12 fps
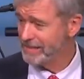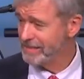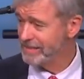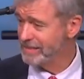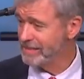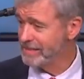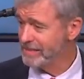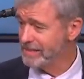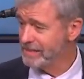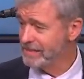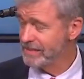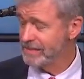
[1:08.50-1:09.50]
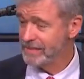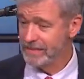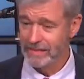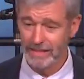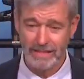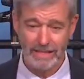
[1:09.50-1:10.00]

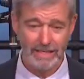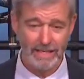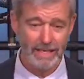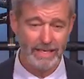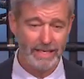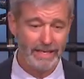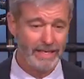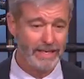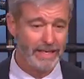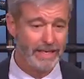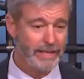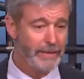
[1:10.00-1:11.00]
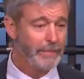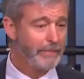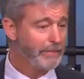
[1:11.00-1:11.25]
Nothing is said.